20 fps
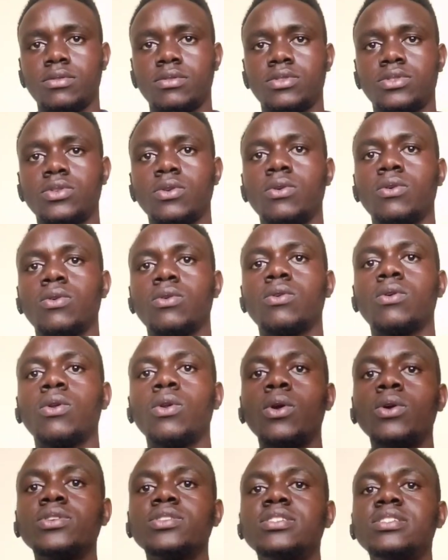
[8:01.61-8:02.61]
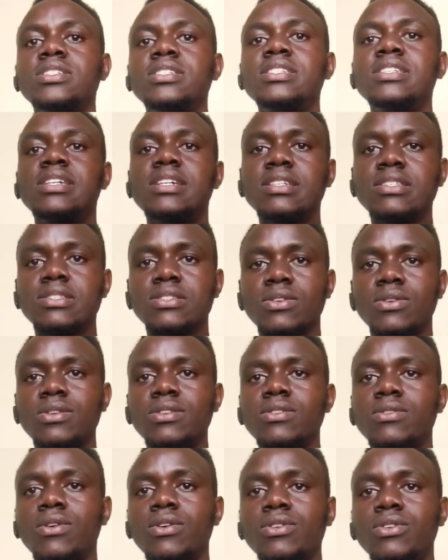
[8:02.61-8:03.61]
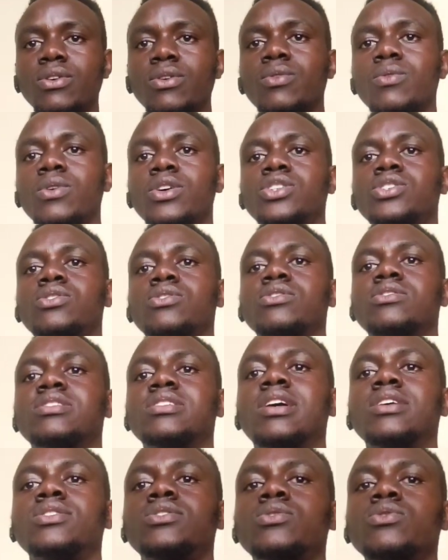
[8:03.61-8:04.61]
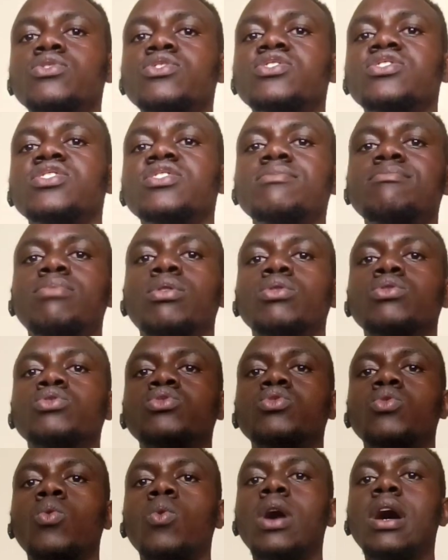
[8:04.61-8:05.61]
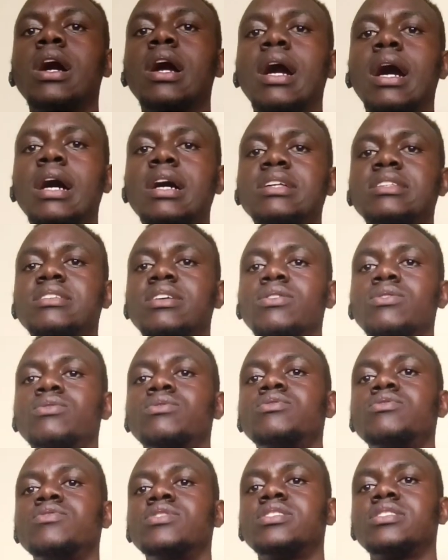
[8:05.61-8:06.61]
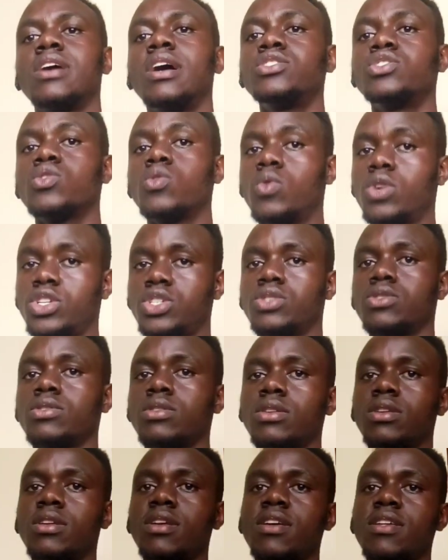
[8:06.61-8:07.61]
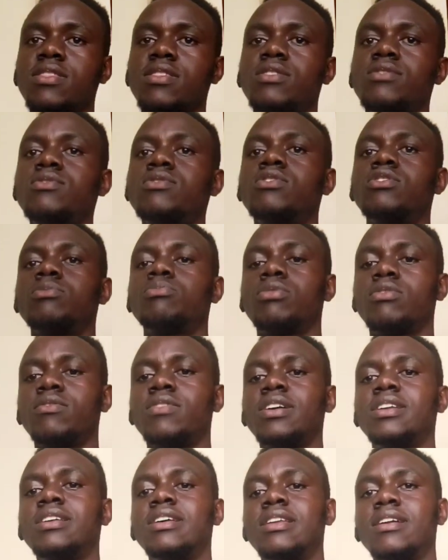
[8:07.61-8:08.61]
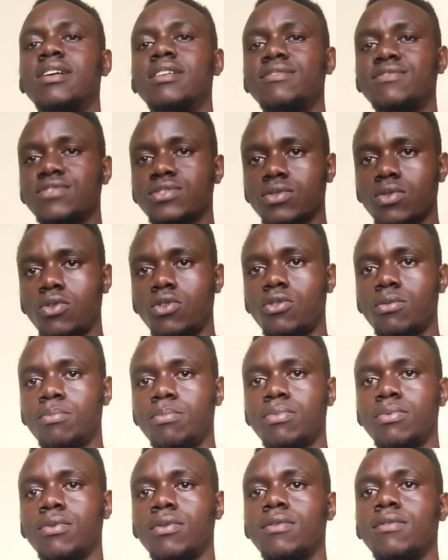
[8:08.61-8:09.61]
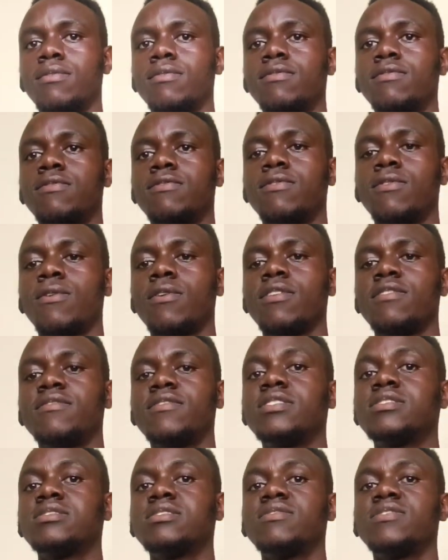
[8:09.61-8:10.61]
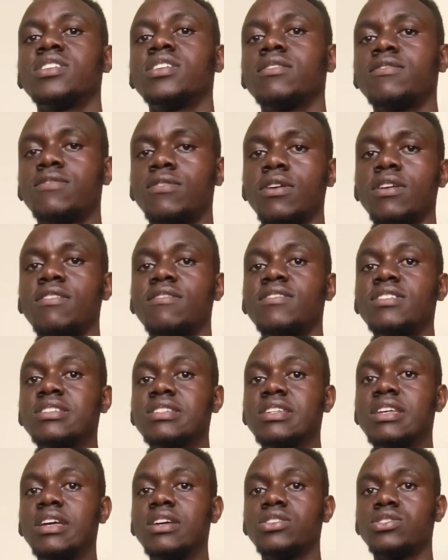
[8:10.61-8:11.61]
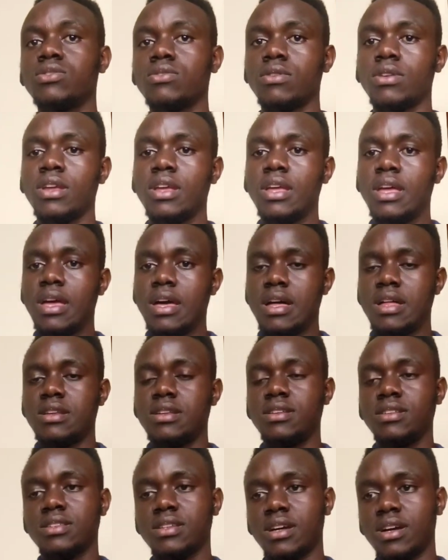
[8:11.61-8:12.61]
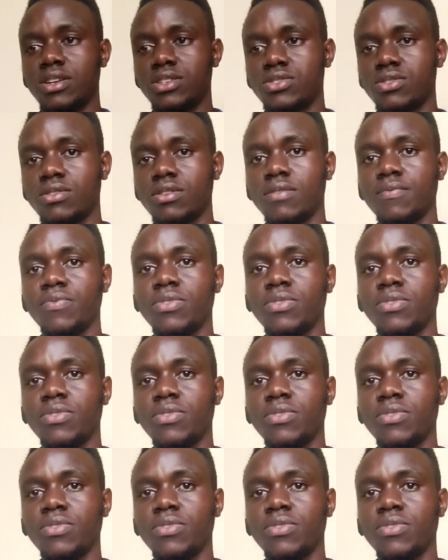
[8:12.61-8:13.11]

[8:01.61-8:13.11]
So closed yes or no questions are too simple to work as a good research question. They do not provide enough scope for investigation and discussion.